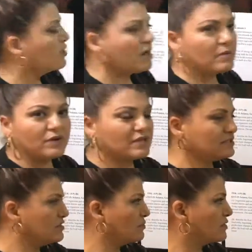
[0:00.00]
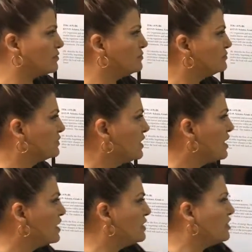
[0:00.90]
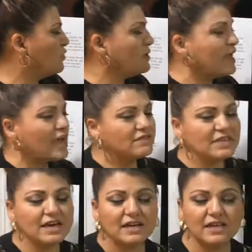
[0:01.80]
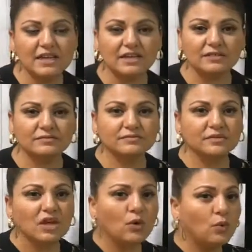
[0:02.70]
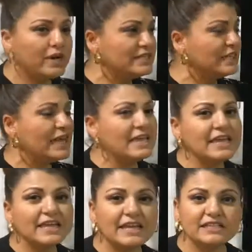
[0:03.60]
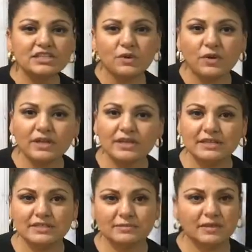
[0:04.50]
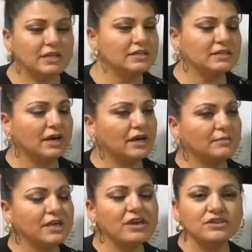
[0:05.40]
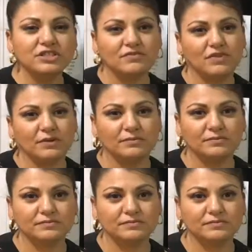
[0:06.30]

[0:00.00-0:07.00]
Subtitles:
primary consumer. Here we have the hyena. Where does the hyena get his energy from?